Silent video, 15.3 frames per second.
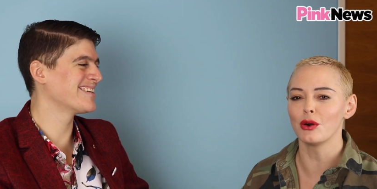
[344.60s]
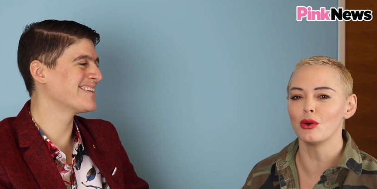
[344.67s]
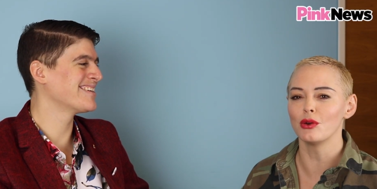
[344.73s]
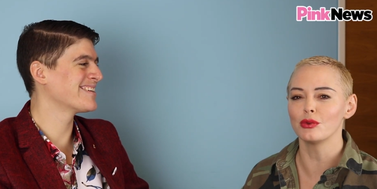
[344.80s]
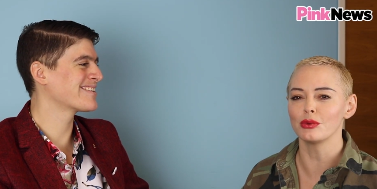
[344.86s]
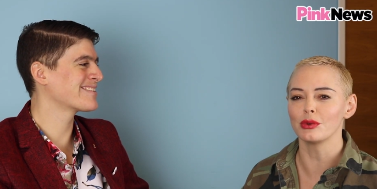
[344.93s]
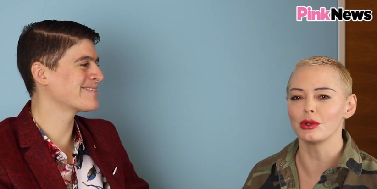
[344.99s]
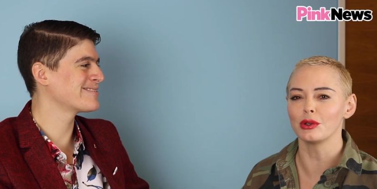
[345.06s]

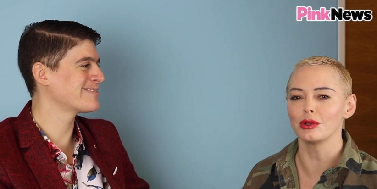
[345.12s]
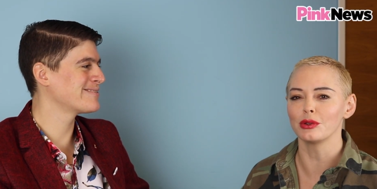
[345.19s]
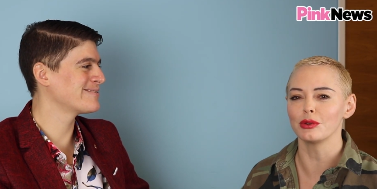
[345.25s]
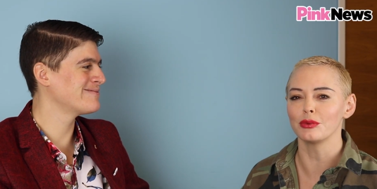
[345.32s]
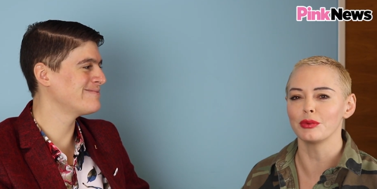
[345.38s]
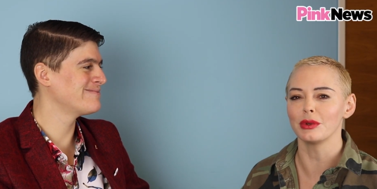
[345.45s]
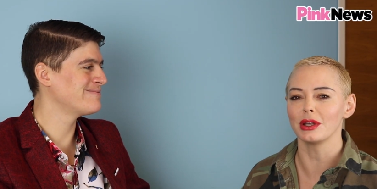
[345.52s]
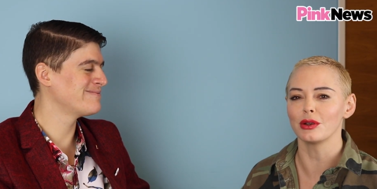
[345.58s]
Speaker 1: old world, it
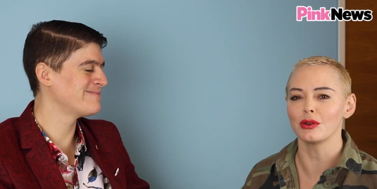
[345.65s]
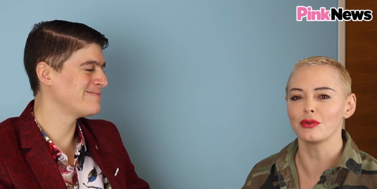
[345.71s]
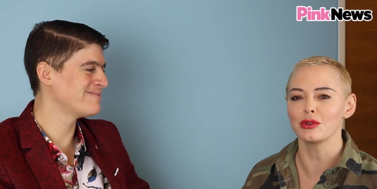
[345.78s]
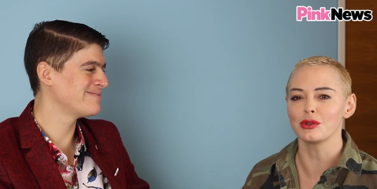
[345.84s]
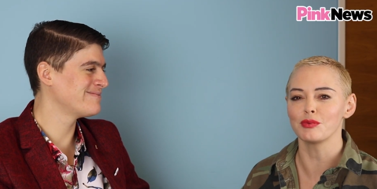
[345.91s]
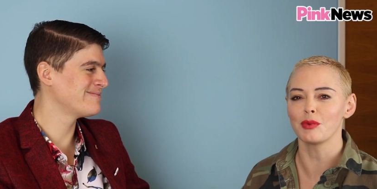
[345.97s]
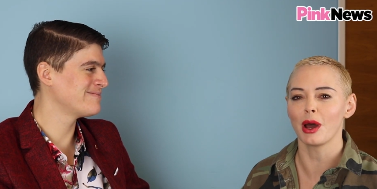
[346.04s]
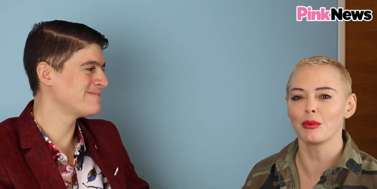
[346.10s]
would be your
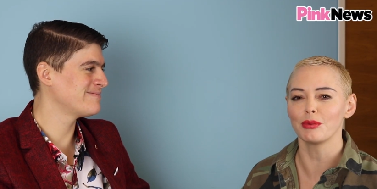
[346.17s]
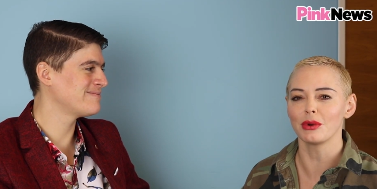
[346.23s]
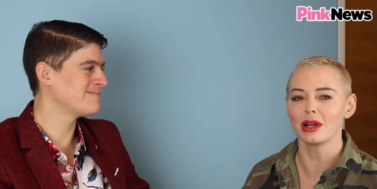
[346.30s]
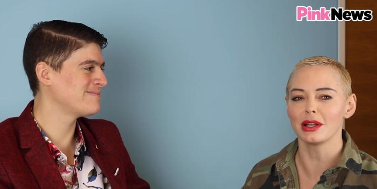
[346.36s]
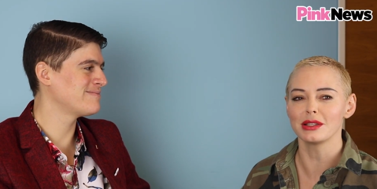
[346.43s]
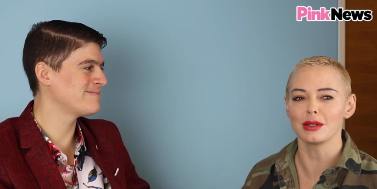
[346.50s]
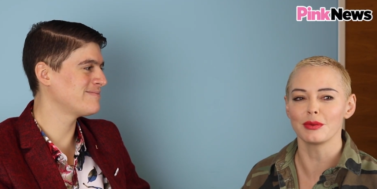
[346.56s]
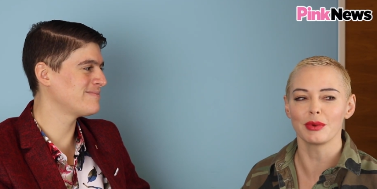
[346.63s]
first
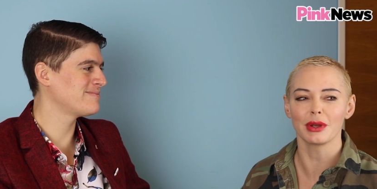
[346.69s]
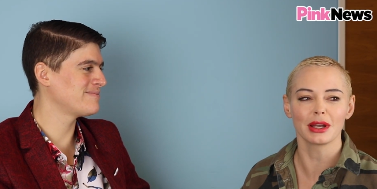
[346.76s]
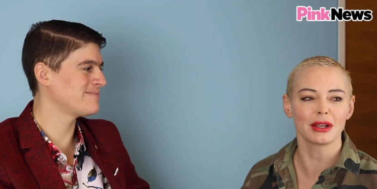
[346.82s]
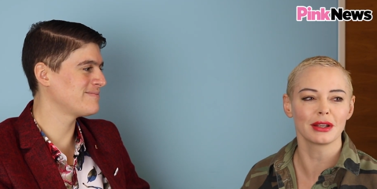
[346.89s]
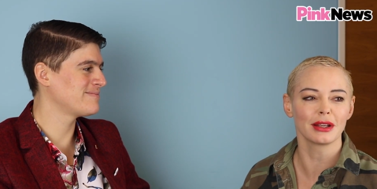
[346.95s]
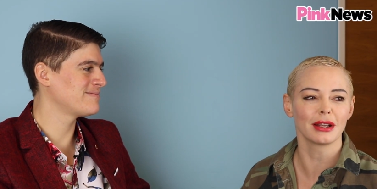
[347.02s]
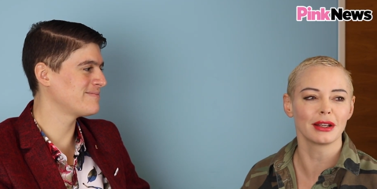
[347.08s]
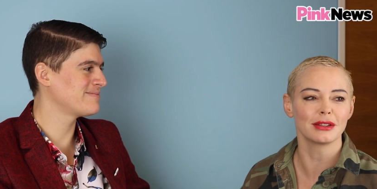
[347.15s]
paparazzi pic
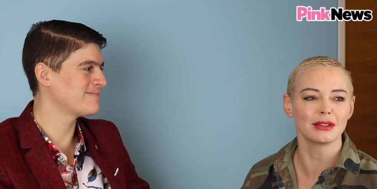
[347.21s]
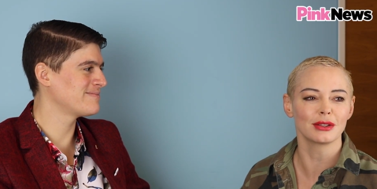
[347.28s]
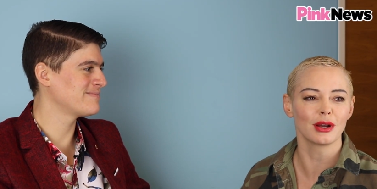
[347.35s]
as a